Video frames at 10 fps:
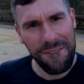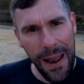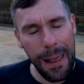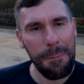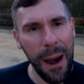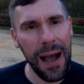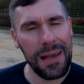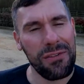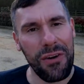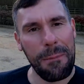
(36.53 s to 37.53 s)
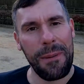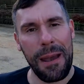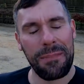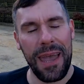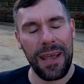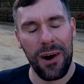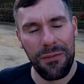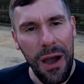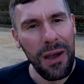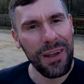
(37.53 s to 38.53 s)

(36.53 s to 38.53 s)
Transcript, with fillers: Villa Park, 3 p.m. kickoff.